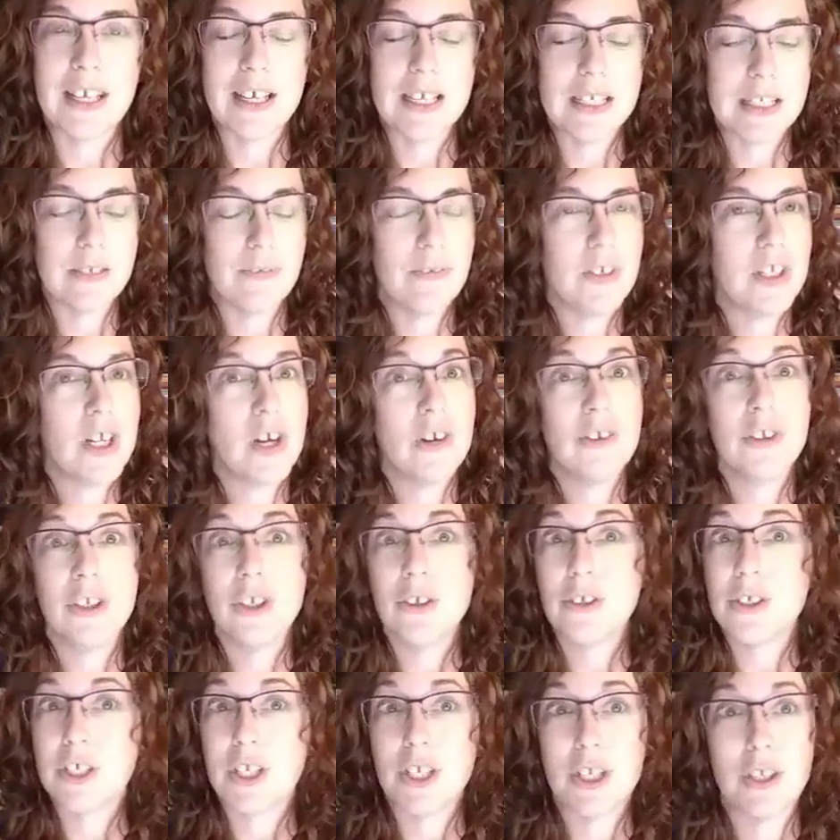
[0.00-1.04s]
Because if you don't
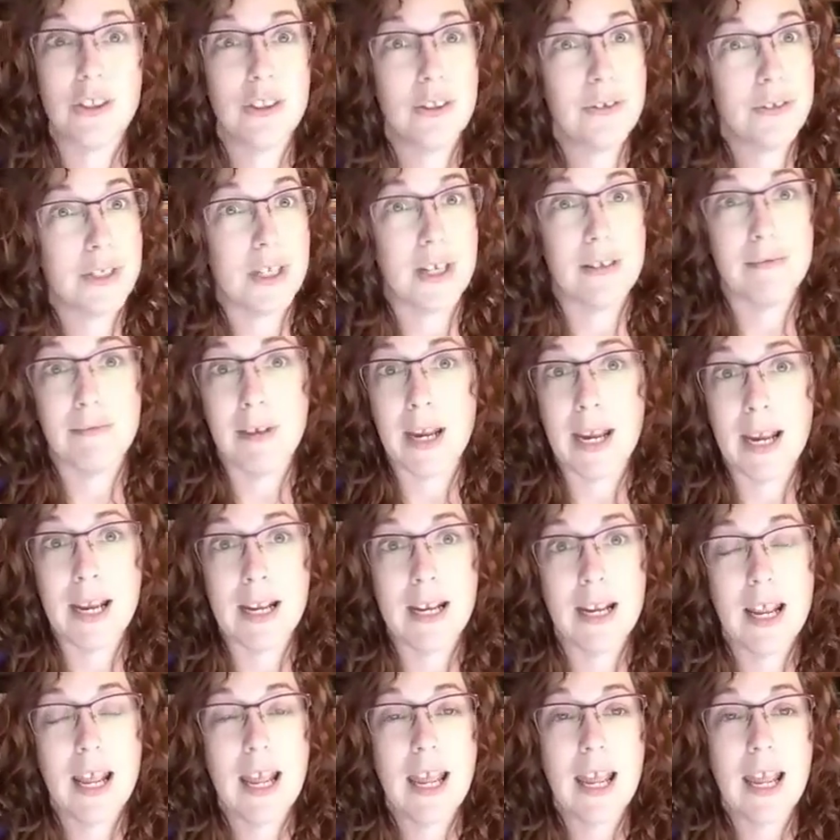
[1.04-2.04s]
use it, you lose it, right?